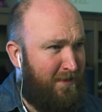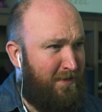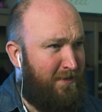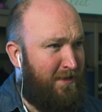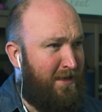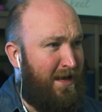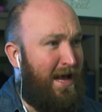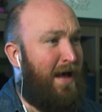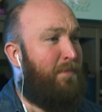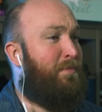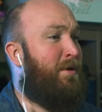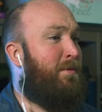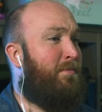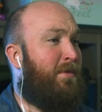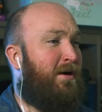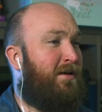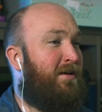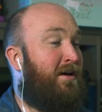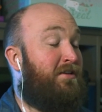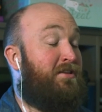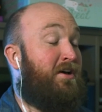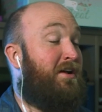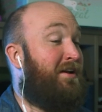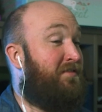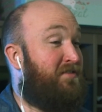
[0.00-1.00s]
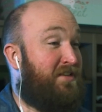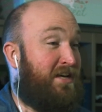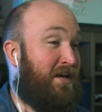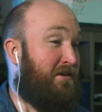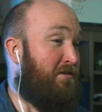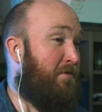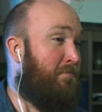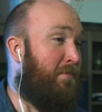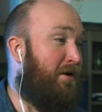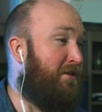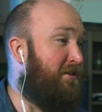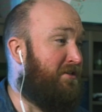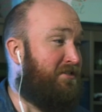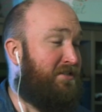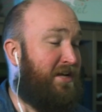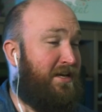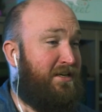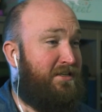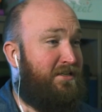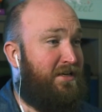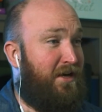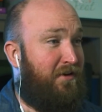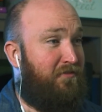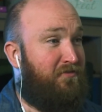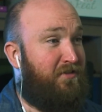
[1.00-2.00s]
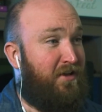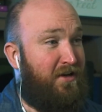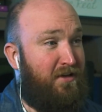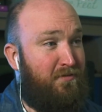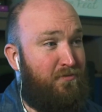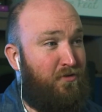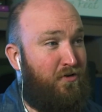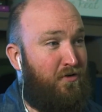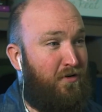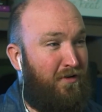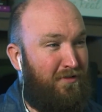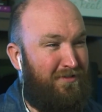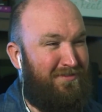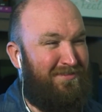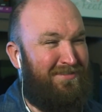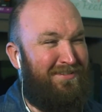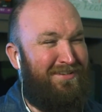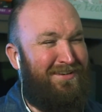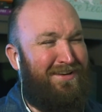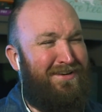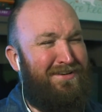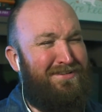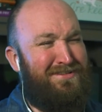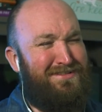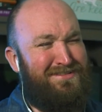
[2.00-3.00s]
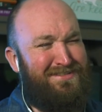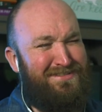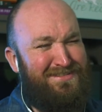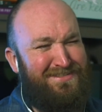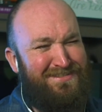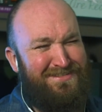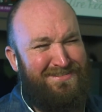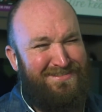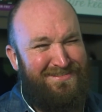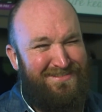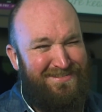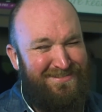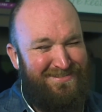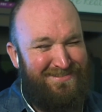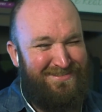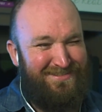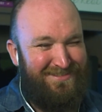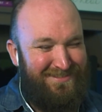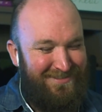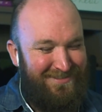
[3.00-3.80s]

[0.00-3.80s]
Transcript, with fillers: Yeah. Happy I don't have to get your Mother's Day gift anymore. I guess.